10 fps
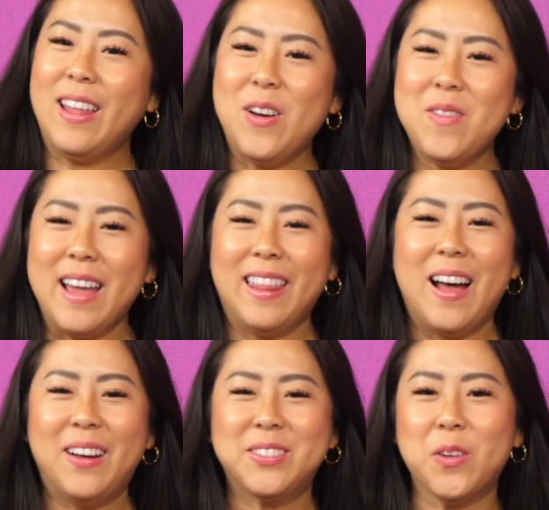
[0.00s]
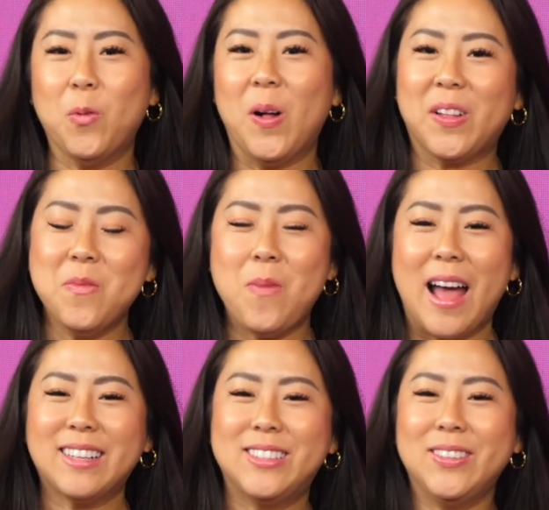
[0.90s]
my loves, and welcome
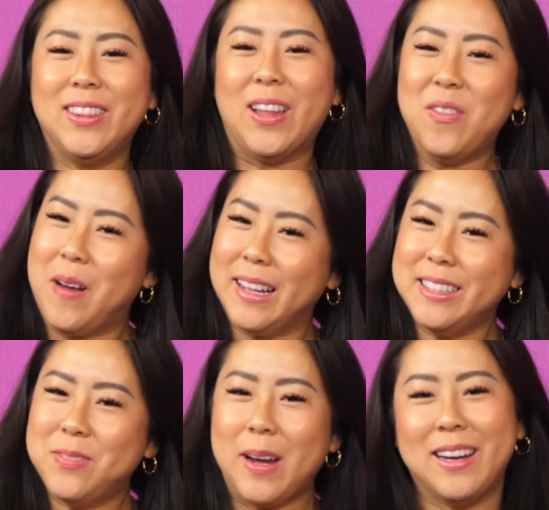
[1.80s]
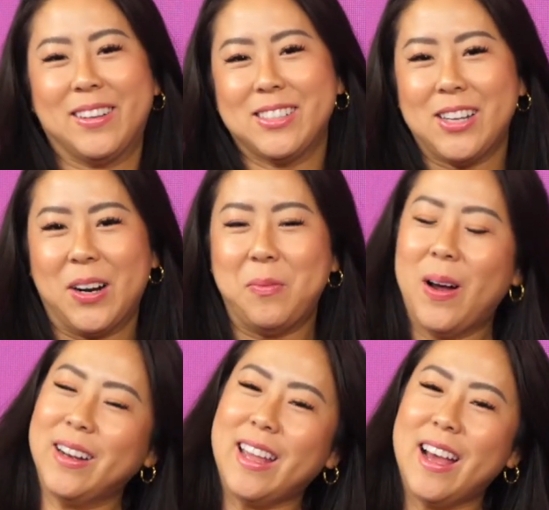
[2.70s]
back to Luvbites by Dr. Tara
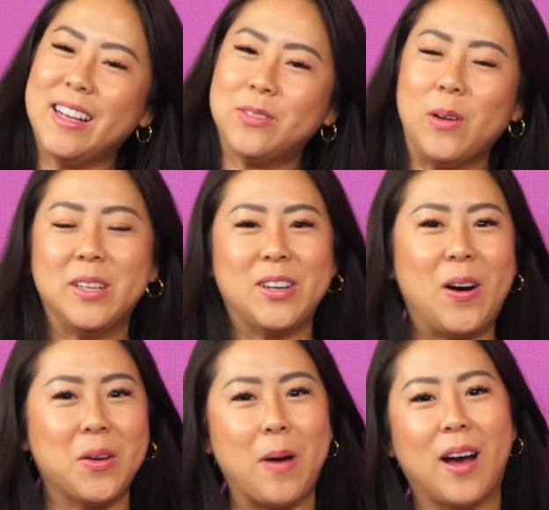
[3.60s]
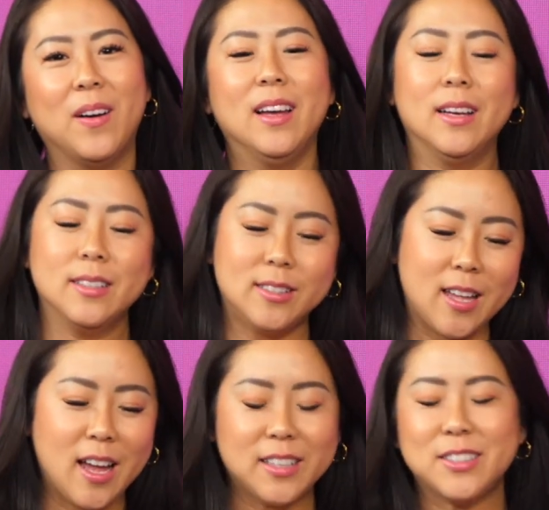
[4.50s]
podcast, where we talk about
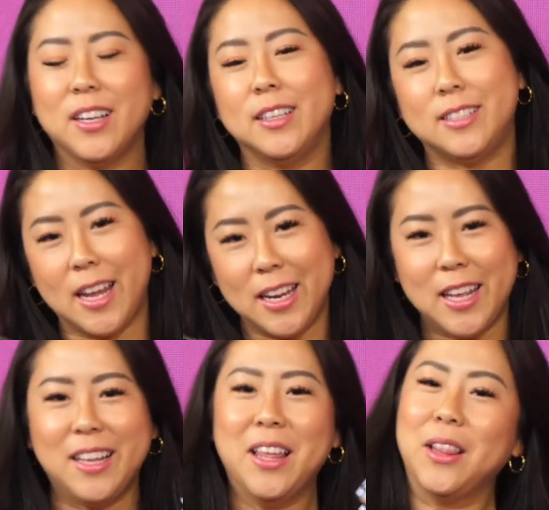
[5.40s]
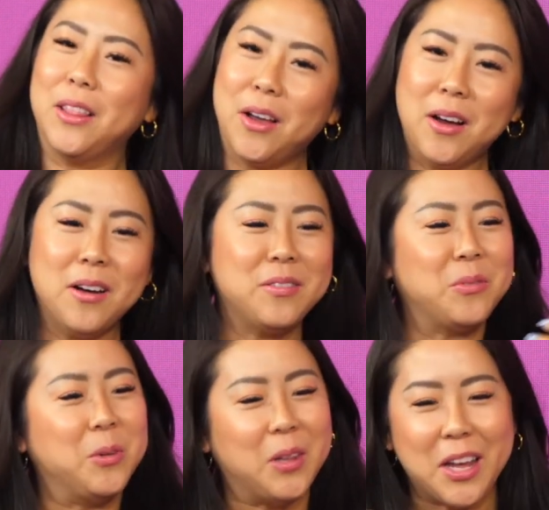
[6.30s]
sex, dating, love,
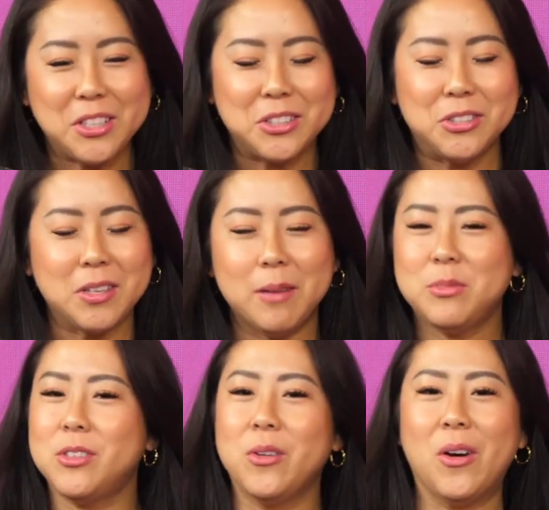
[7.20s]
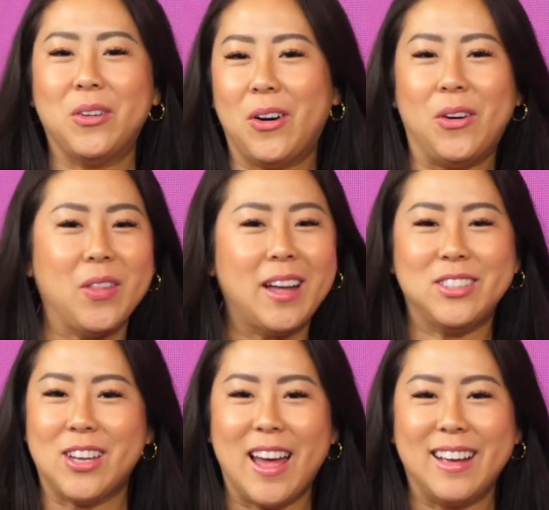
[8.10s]
relationships, you know, all
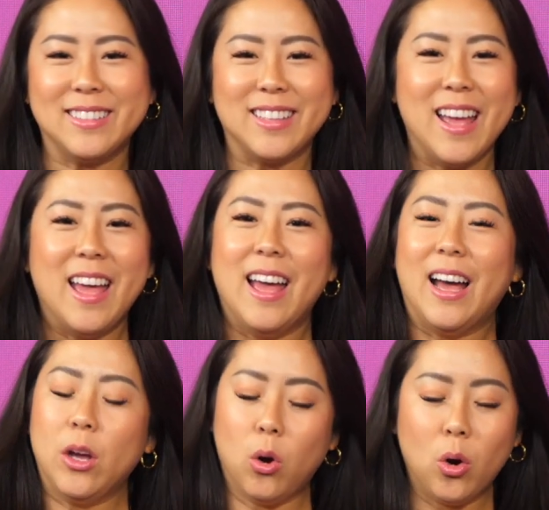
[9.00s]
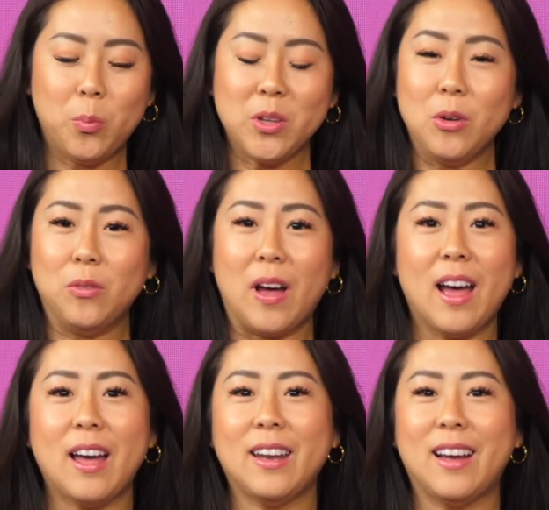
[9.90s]
that jazz. I hope you've
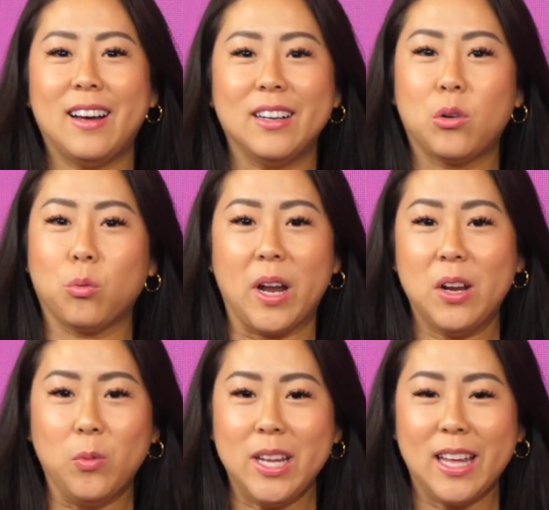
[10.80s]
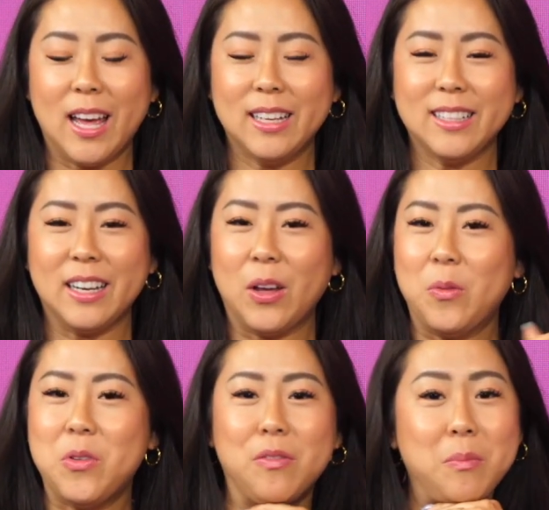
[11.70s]
had a great weekend, and I
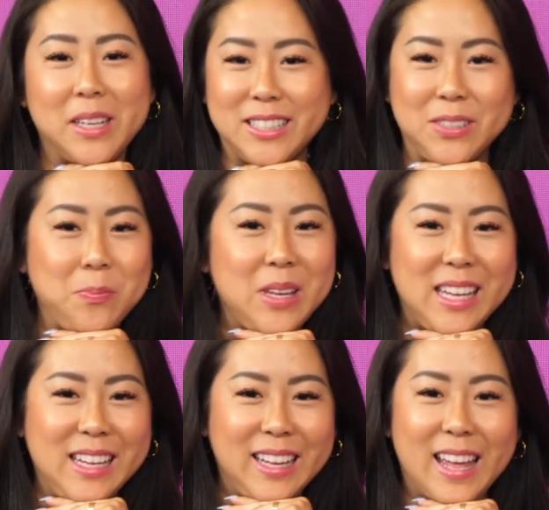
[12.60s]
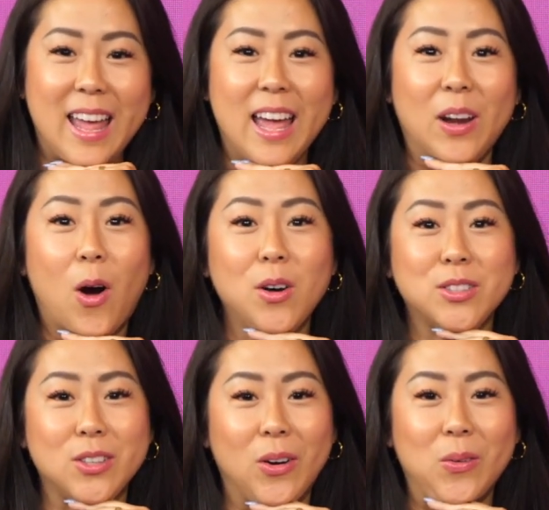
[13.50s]
hope you've missed me. And
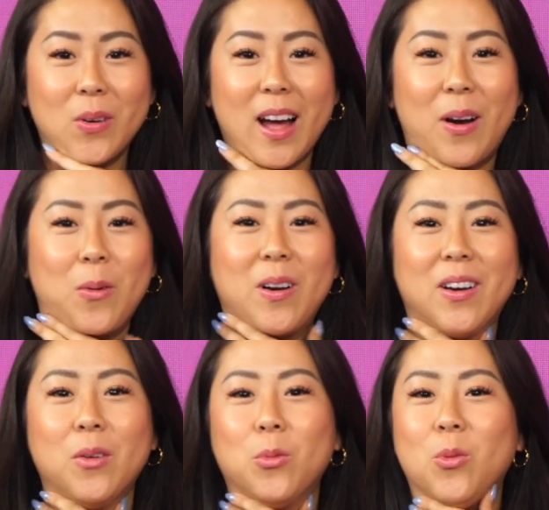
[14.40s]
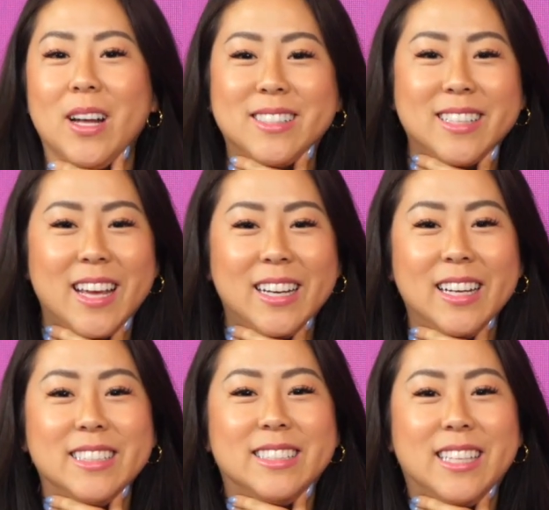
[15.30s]
also, our
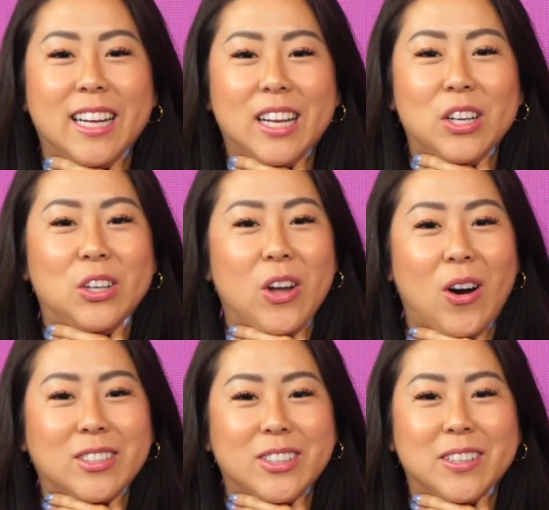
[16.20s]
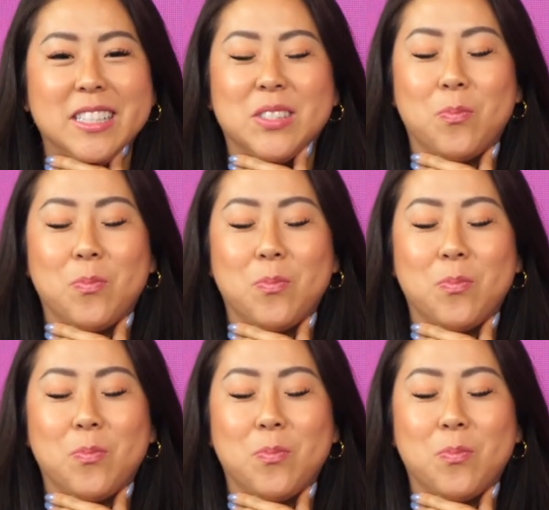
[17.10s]
resident dick doctor is